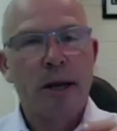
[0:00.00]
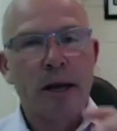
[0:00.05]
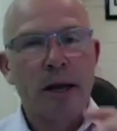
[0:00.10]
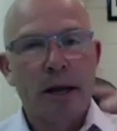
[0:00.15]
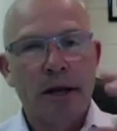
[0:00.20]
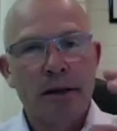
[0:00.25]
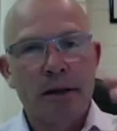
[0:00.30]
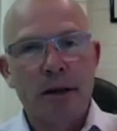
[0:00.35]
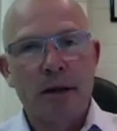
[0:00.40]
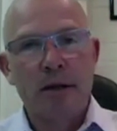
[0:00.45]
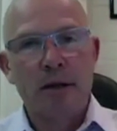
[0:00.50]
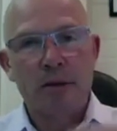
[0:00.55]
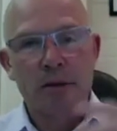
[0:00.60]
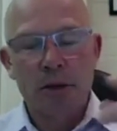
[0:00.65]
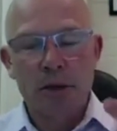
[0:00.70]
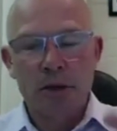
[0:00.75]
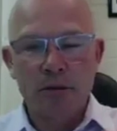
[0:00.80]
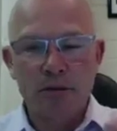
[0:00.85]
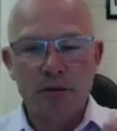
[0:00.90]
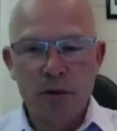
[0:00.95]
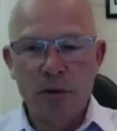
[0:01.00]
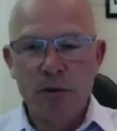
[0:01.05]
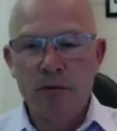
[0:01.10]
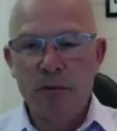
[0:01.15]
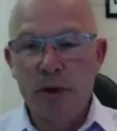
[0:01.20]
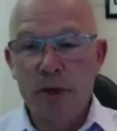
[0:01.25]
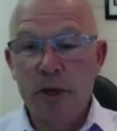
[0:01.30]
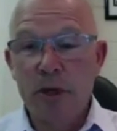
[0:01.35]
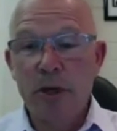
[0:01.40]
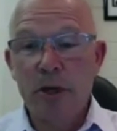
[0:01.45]
and then did a few
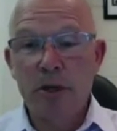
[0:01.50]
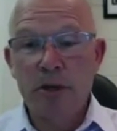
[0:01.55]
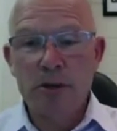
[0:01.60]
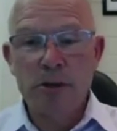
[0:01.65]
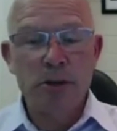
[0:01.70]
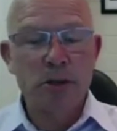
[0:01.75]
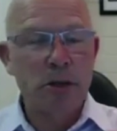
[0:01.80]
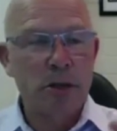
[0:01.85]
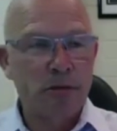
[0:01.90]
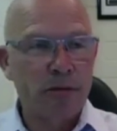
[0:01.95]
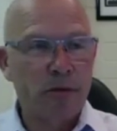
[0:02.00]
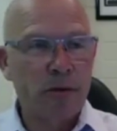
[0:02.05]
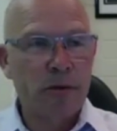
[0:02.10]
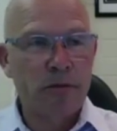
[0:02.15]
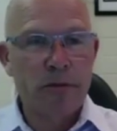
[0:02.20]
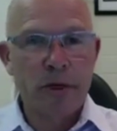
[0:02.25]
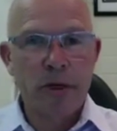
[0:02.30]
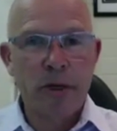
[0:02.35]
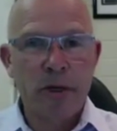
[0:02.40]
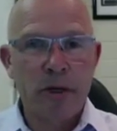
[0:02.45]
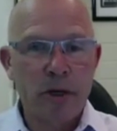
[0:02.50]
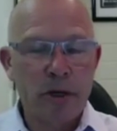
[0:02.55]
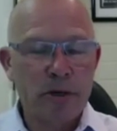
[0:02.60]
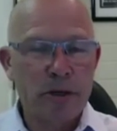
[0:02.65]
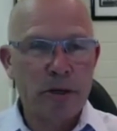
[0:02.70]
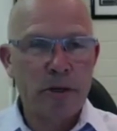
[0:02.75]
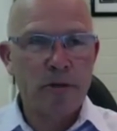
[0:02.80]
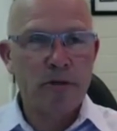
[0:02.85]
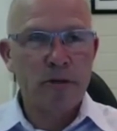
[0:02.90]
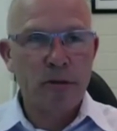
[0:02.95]
videos and did a few videos
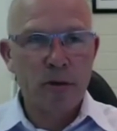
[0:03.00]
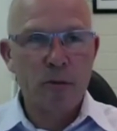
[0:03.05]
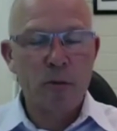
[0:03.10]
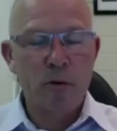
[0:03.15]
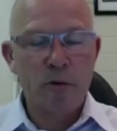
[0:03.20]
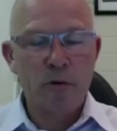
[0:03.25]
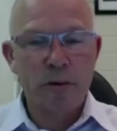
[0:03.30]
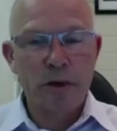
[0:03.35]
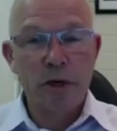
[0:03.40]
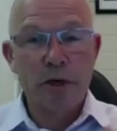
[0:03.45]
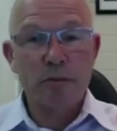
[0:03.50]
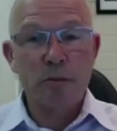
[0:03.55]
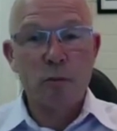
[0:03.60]
and did a few more videos,